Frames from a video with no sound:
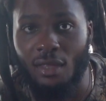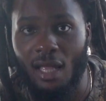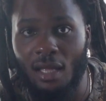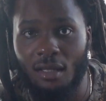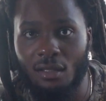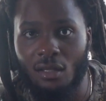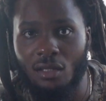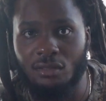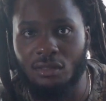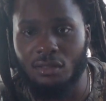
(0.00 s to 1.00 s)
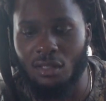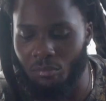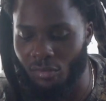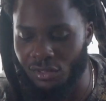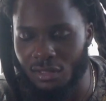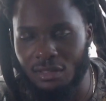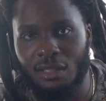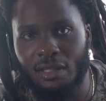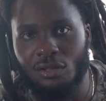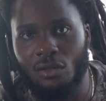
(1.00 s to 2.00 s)
that causes compression and
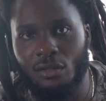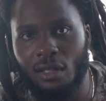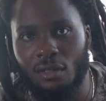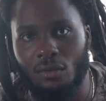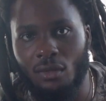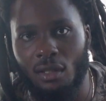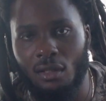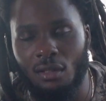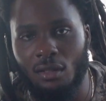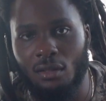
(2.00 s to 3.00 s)
tension on that lunate,